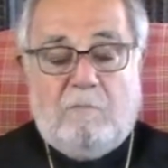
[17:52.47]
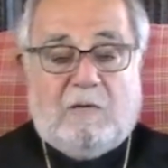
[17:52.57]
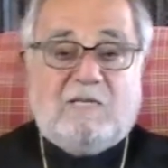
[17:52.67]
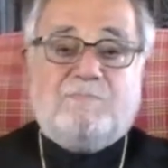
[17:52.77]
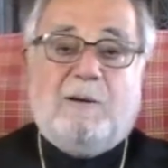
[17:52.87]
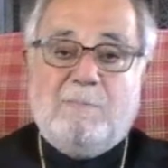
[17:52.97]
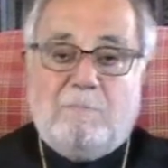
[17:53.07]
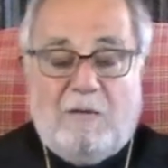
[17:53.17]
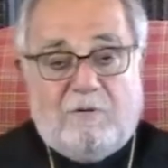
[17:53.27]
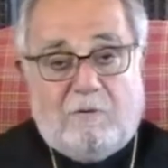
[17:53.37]
Because my
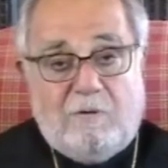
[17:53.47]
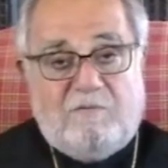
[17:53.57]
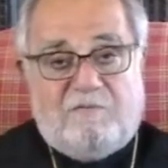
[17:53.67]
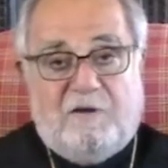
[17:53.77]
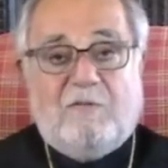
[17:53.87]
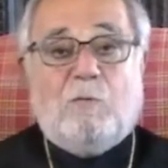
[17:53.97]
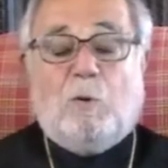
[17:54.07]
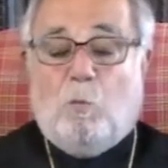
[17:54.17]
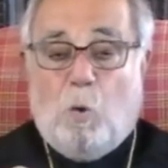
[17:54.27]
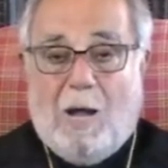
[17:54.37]
mother and father
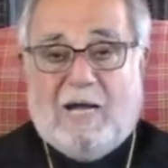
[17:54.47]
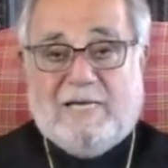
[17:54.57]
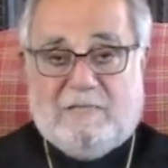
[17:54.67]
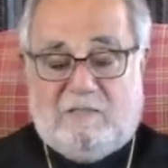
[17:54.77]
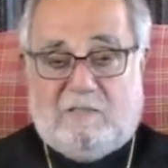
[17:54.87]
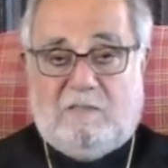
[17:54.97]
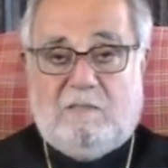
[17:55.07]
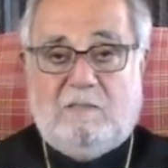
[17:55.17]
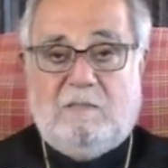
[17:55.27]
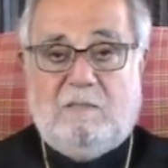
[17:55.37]
were wise.
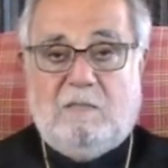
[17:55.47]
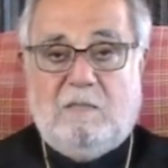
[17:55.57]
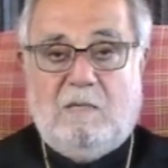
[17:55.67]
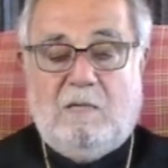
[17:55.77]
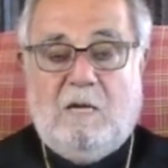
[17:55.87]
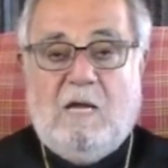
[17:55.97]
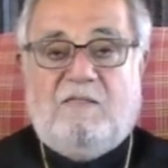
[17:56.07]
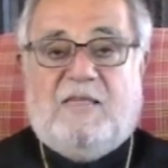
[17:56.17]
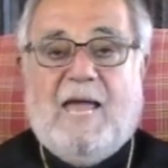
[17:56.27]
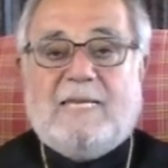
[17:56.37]

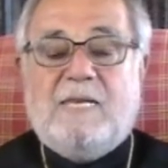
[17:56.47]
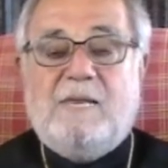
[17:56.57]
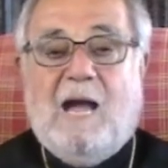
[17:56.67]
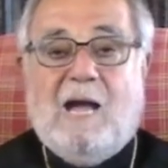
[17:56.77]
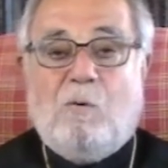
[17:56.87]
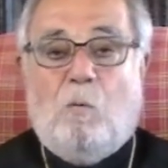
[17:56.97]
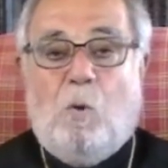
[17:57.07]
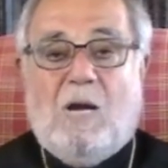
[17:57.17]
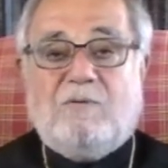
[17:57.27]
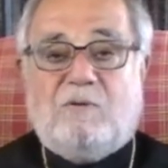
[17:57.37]
They did not
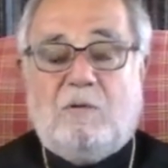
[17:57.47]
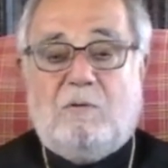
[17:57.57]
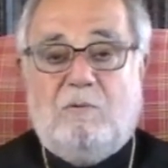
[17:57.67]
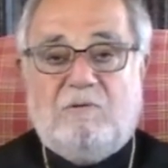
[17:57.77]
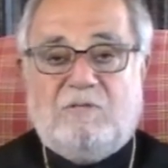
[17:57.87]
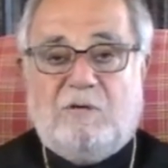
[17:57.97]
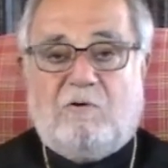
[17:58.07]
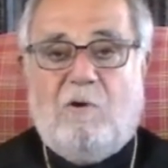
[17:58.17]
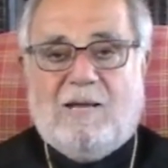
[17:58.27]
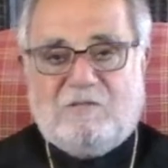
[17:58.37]
want to lose
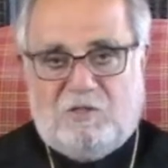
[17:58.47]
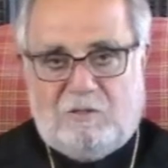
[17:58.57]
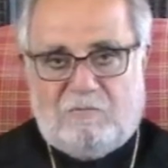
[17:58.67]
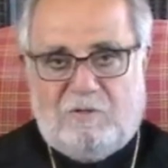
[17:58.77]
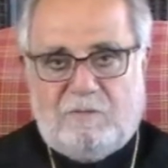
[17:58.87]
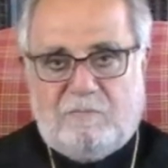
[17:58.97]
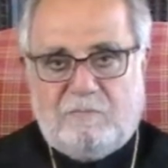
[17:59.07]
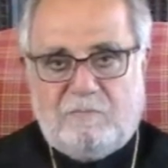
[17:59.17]
their grandchildren.